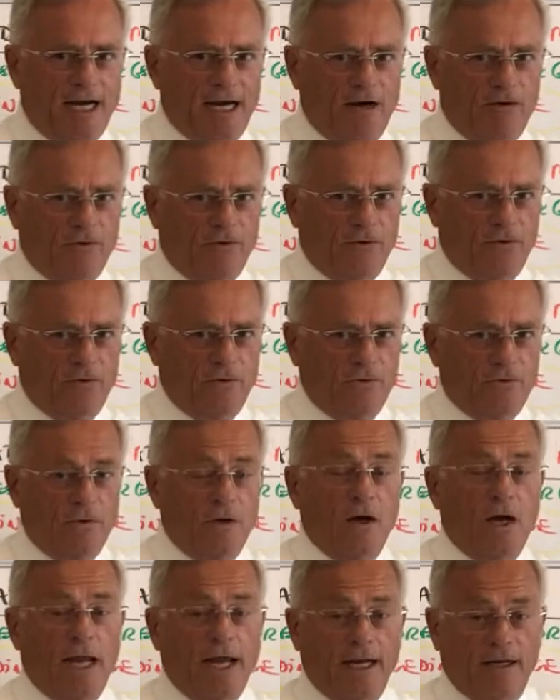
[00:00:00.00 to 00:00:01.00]
out of
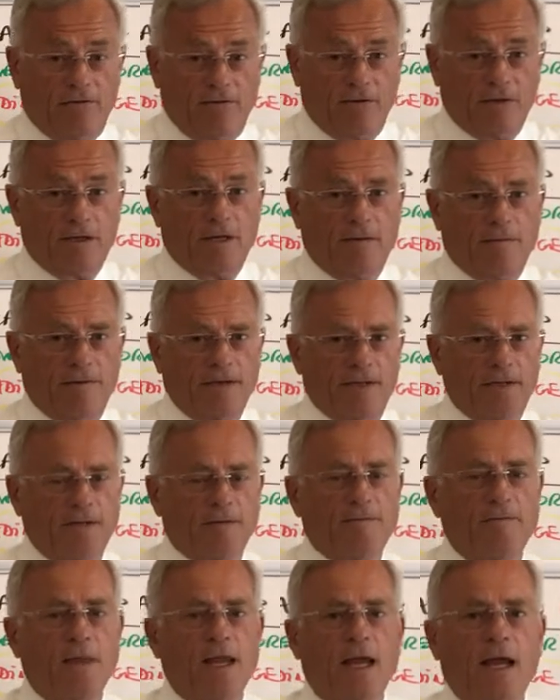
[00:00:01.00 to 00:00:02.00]
you and your company?
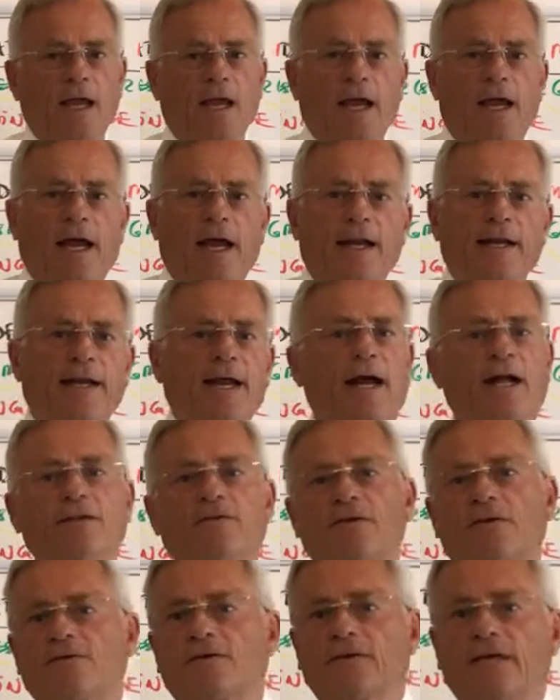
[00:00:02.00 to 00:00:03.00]
And the
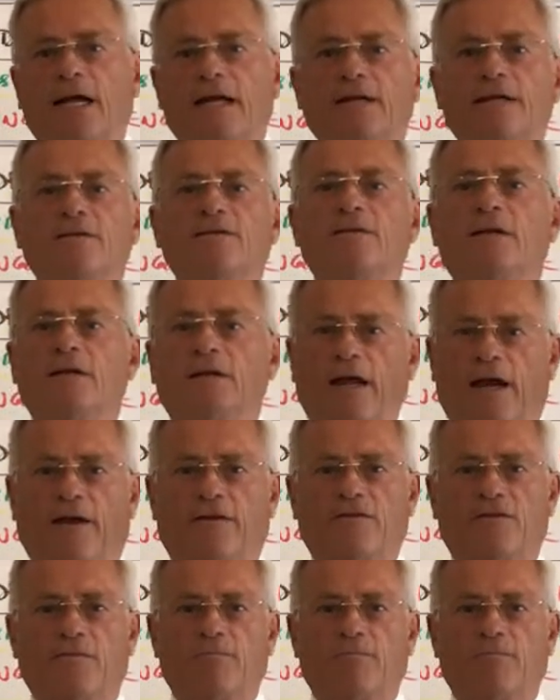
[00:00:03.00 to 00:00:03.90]
answer to that is yes.